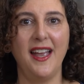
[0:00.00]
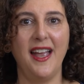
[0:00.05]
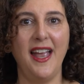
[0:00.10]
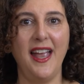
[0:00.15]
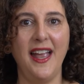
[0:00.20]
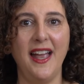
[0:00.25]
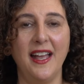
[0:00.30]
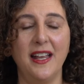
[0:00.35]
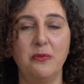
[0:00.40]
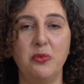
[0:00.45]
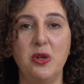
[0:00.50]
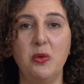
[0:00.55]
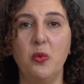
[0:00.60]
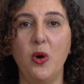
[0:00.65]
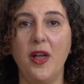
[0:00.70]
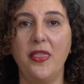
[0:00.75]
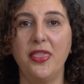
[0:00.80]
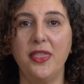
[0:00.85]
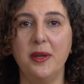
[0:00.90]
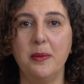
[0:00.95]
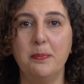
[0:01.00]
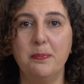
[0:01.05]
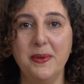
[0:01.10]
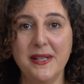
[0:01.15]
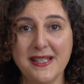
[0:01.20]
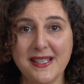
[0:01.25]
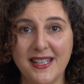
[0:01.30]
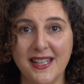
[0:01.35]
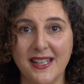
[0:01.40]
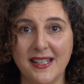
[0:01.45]
and we want the
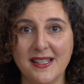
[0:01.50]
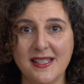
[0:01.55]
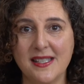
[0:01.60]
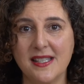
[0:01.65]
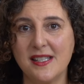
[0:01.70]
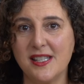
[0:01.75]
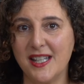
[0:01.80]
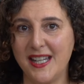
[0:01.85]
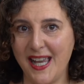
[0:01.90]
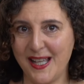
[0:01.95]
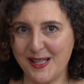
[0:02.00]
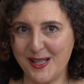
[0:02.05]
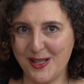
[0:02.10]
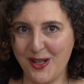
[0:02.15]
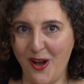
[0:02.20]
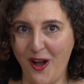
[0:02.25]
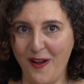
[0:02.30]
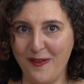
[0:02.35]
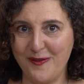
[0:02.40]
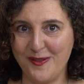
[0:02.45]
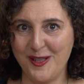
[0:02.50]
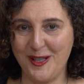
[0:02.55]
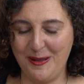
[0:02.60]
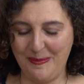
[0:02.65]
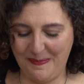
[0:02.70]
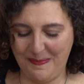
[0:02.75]
biscuits to get soft.